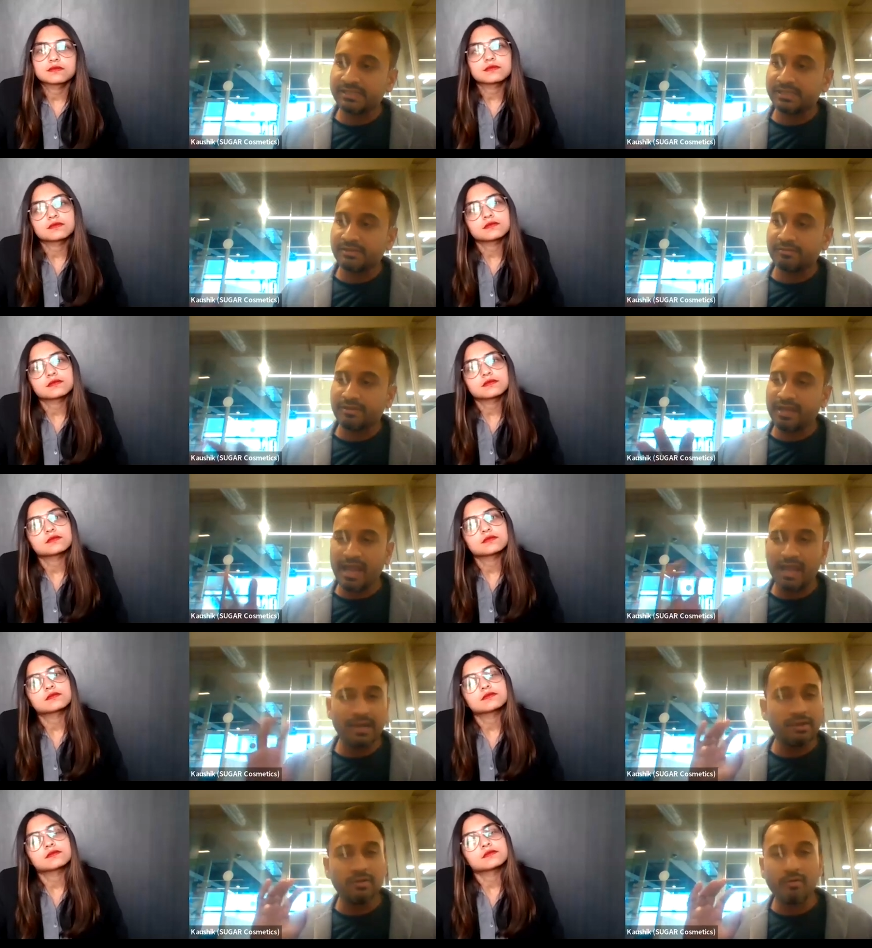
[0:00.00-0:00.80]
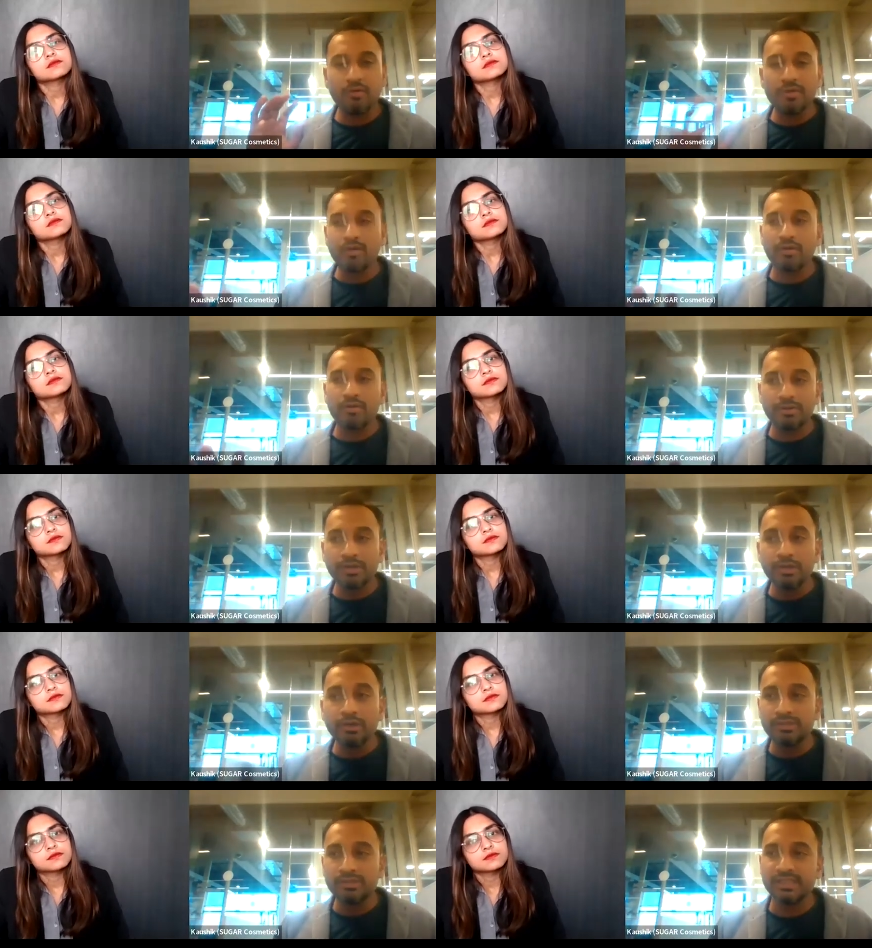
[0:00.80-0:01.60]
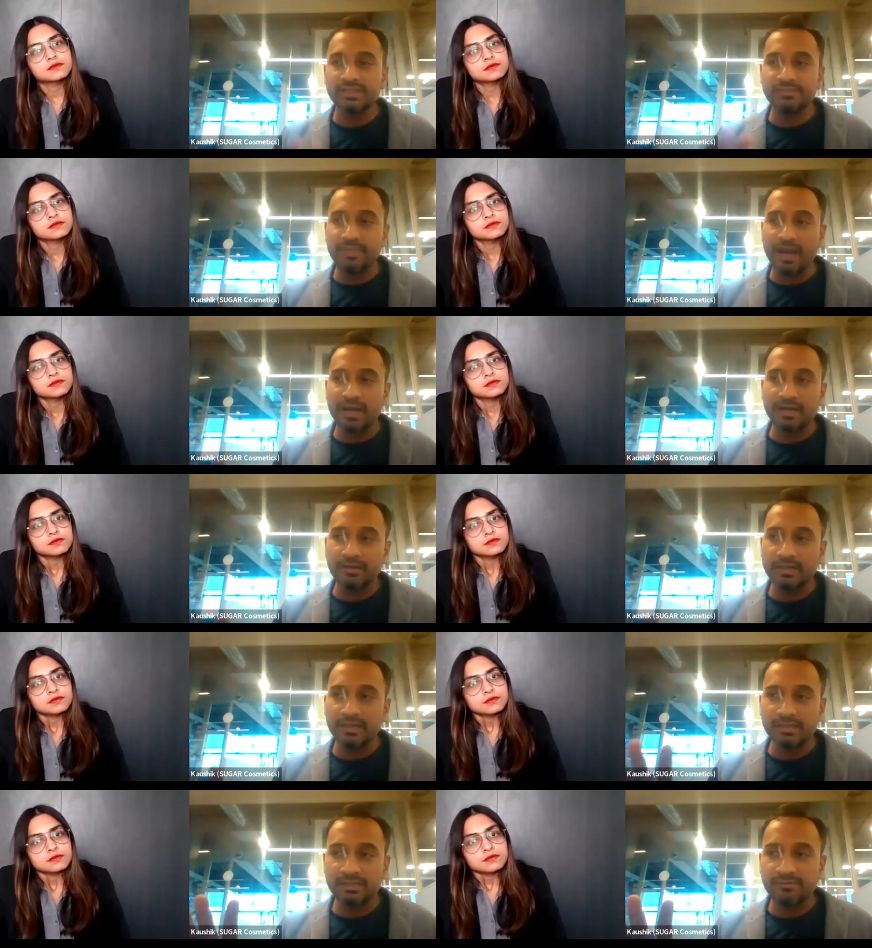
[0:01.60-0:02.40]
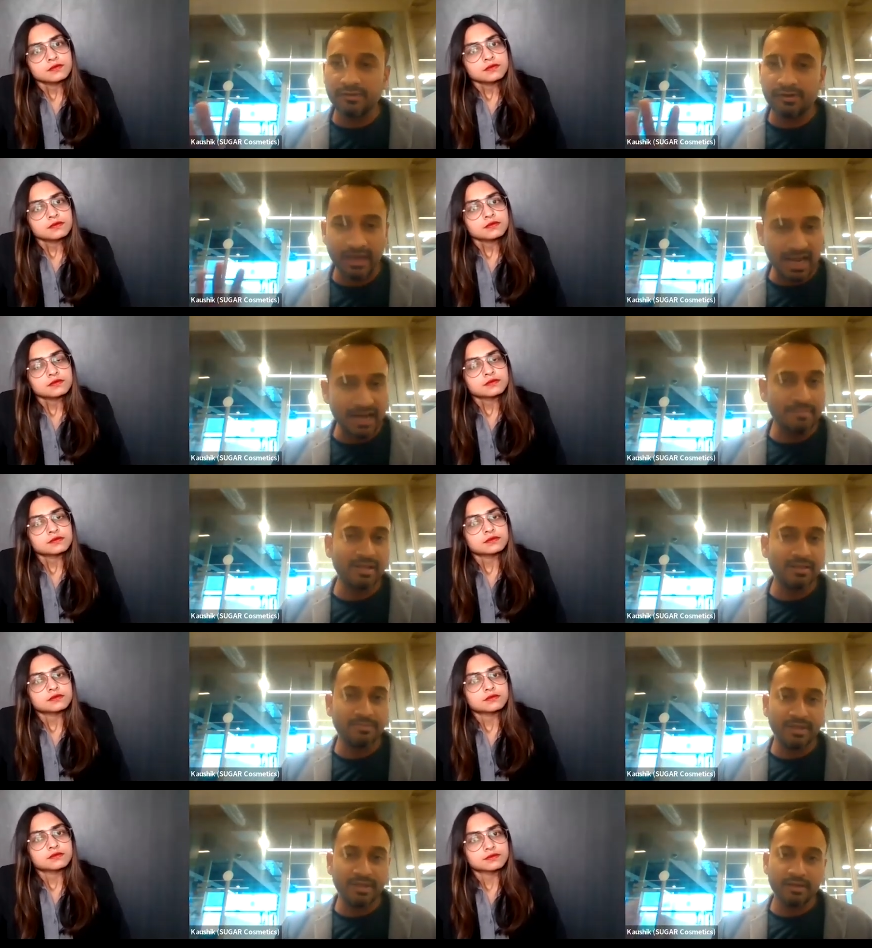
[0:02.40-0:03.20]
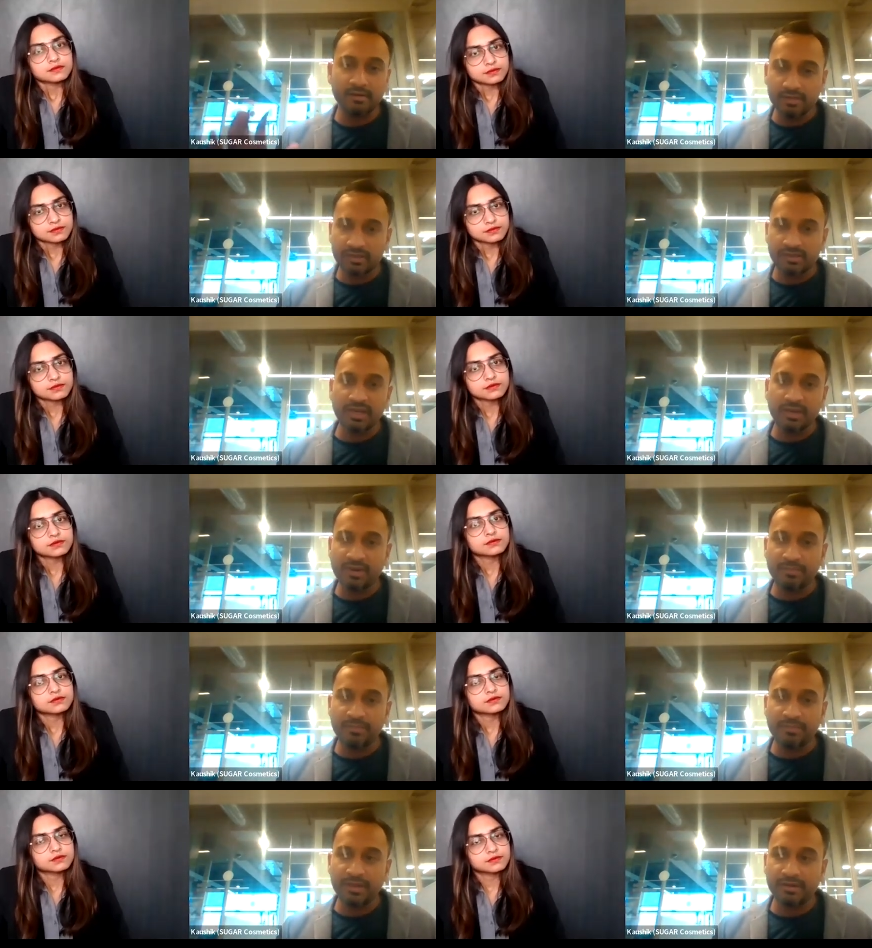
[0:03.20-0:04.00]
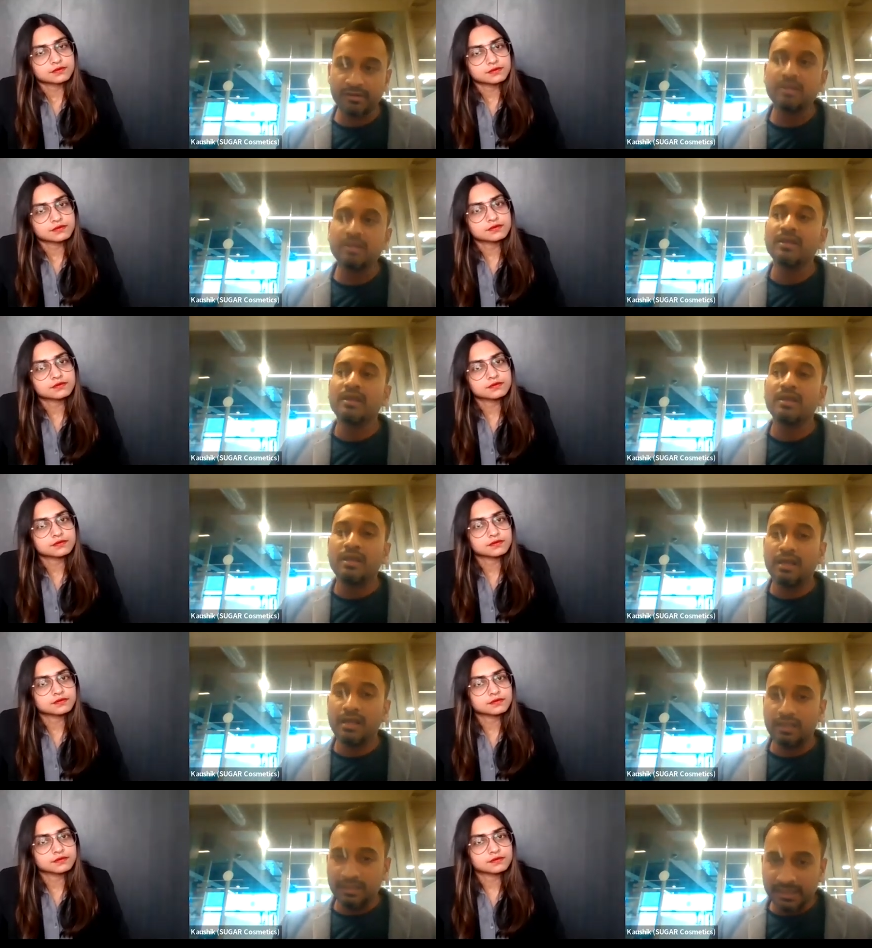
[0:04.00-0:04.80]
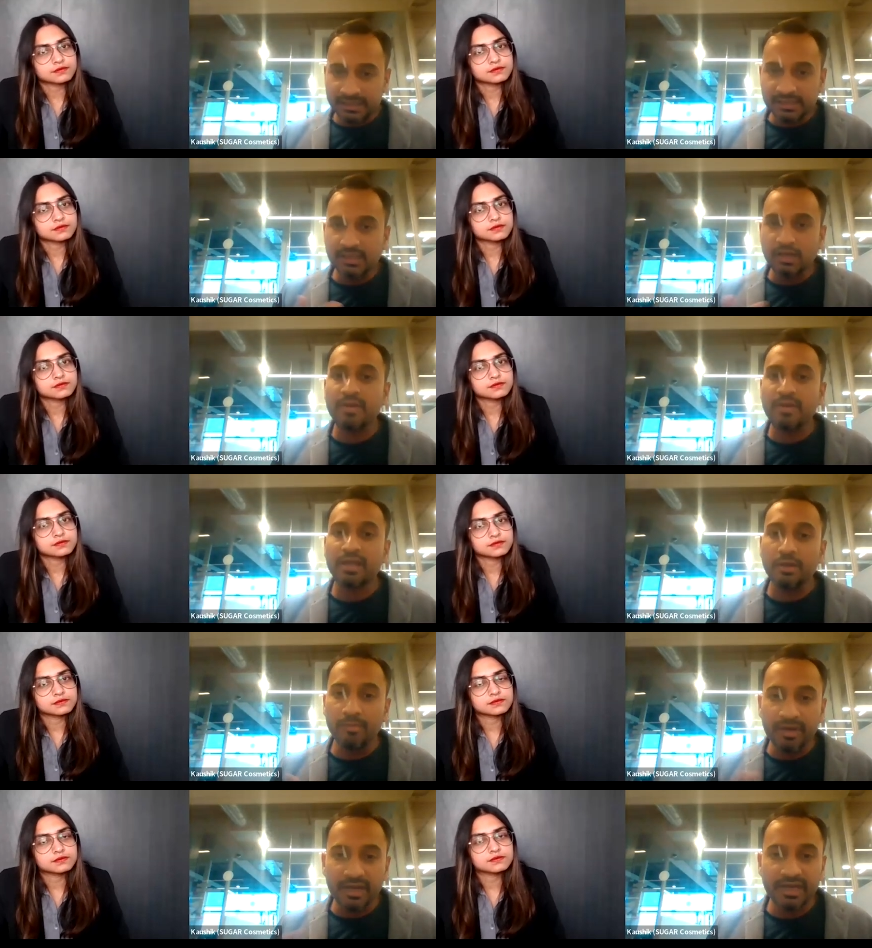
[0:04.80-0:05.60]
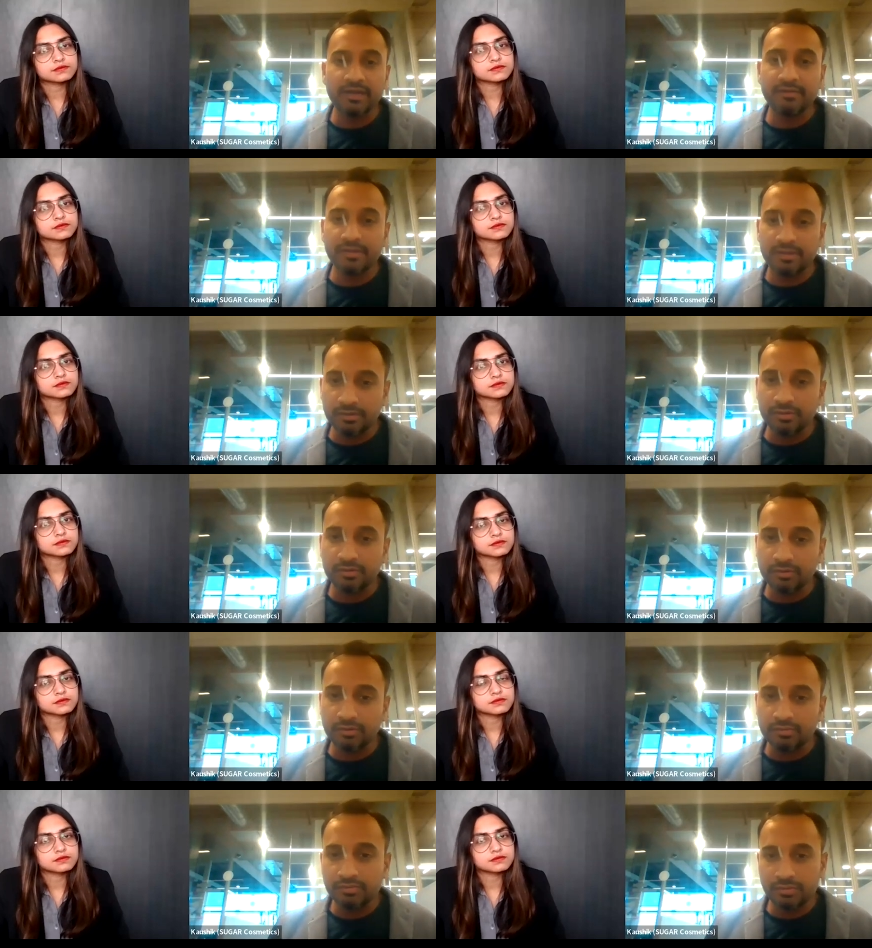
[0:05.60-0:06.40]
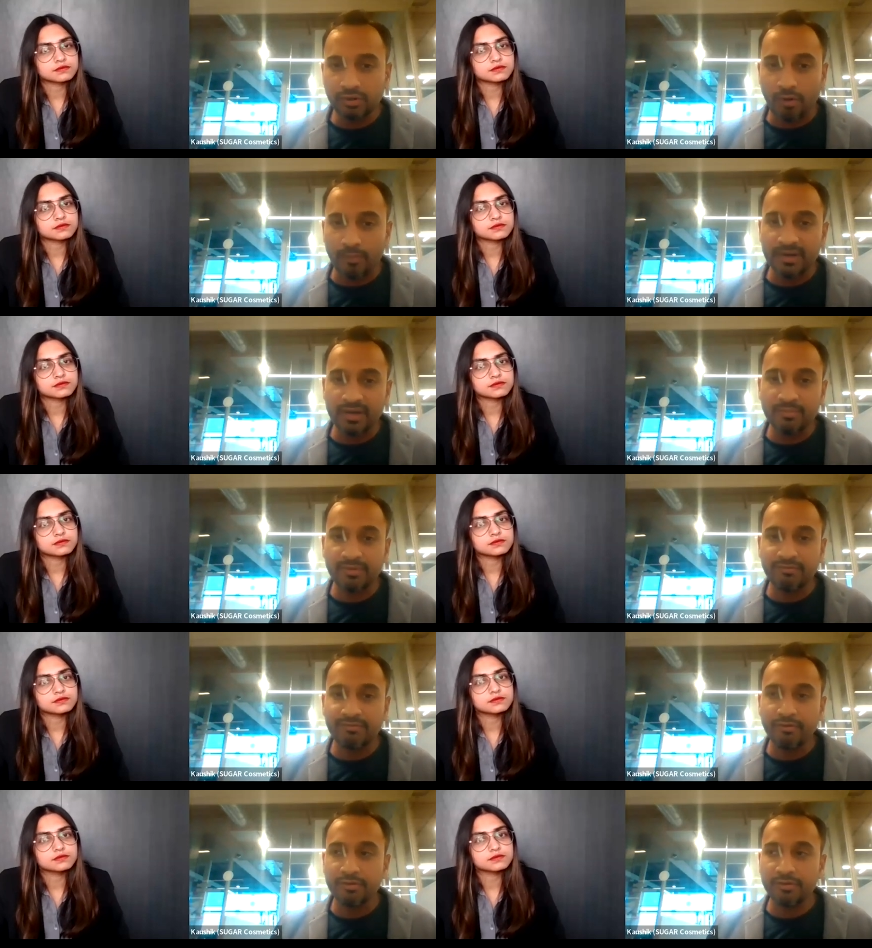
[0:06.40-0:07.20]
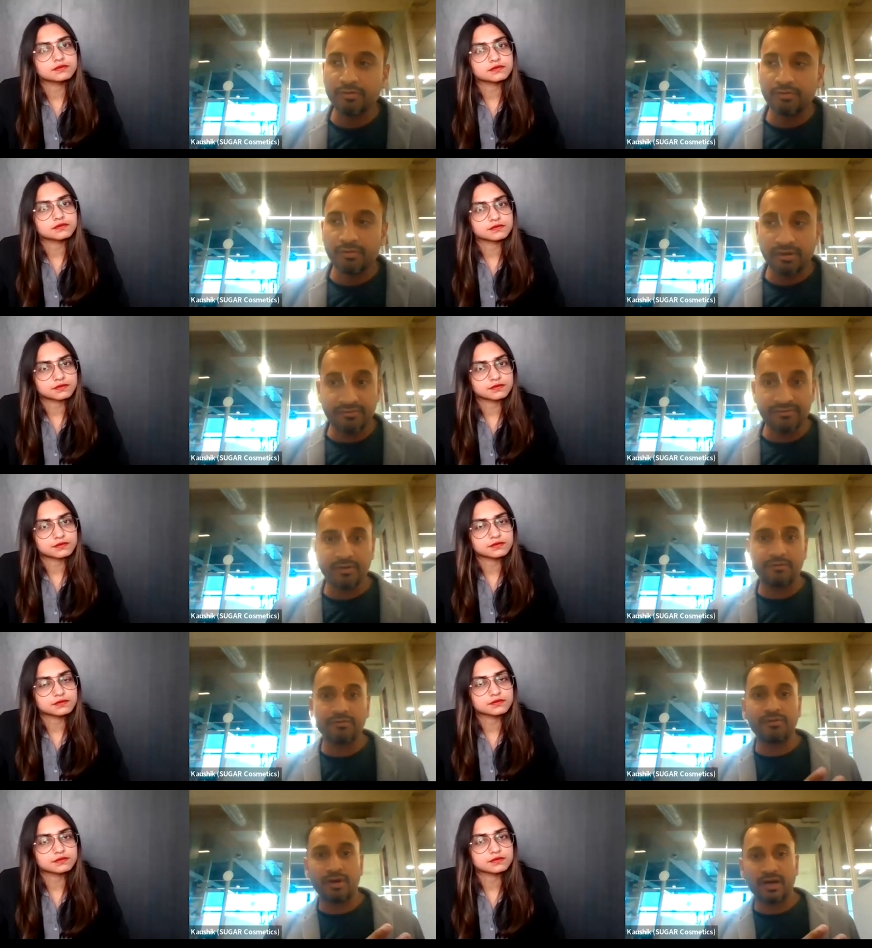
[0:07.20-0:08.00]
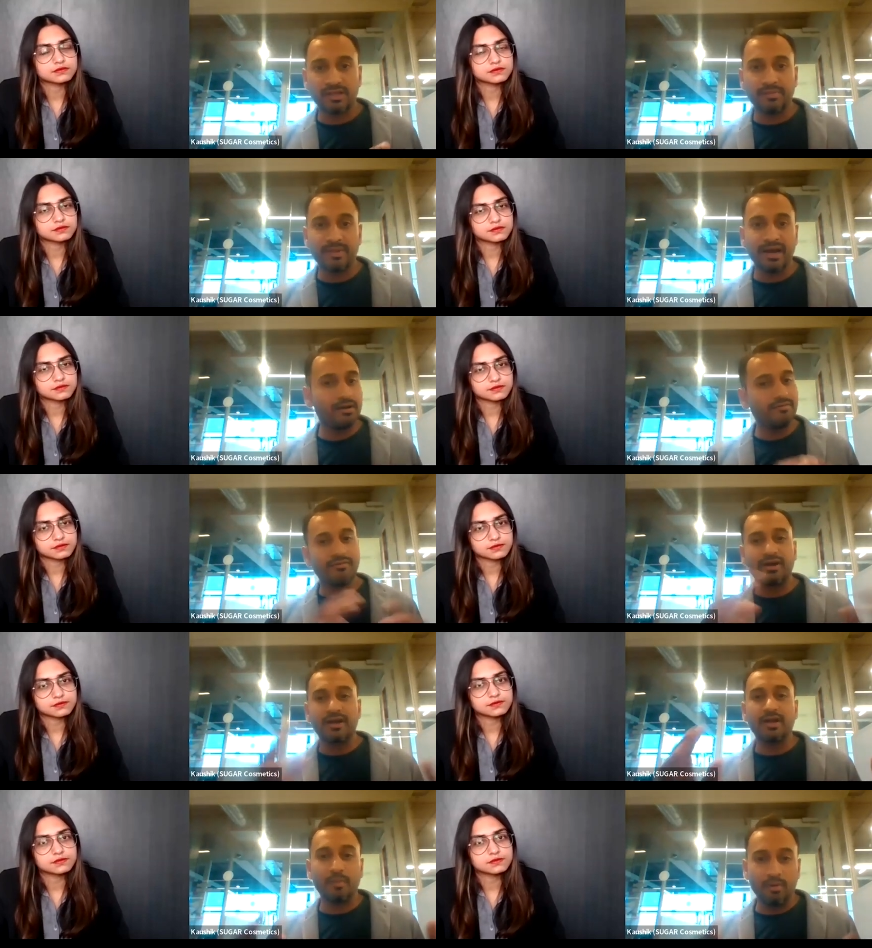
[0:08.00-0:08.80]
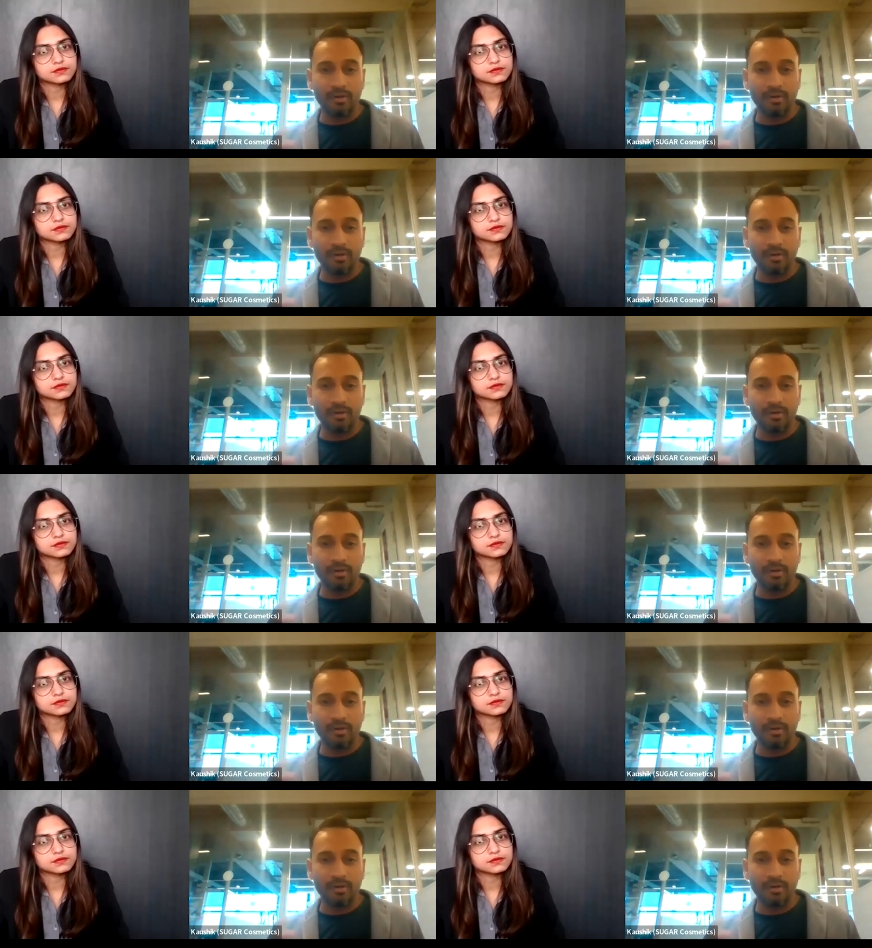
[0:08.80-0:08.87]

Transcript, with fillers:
Speaker 1: says that okay i know your usage pattern is for nine month period or a three month period this is how i communicate with you to top it up before you drift off to another brand or forget